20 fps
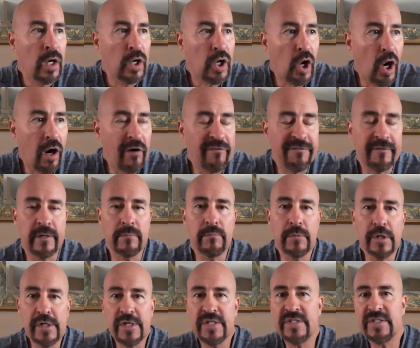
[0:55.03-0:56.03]
call for an
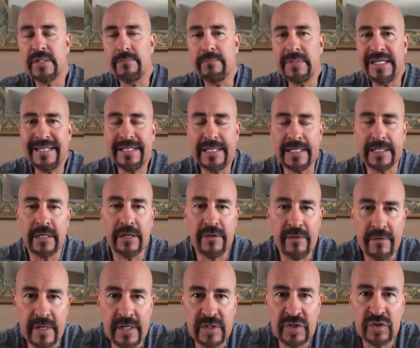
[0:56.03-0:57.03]
emergency meeting
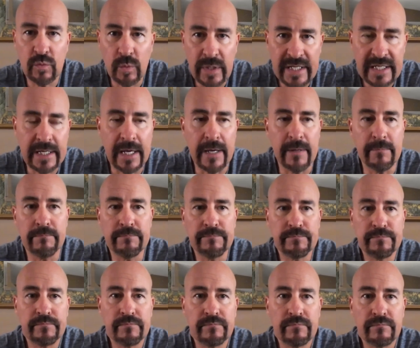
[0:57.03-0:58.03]
this weekend
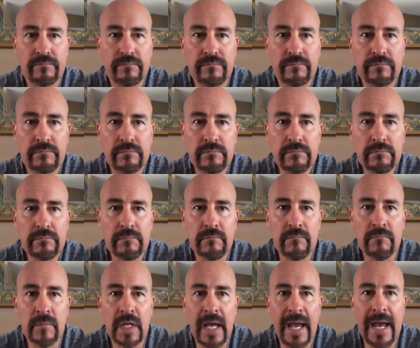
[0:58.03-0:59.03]

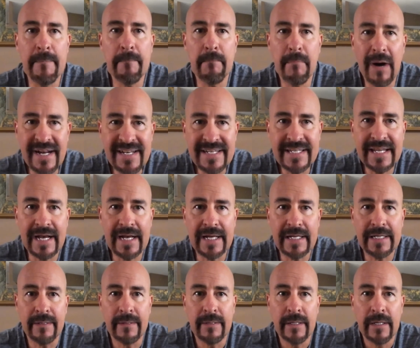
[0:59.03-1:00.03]
and Monday.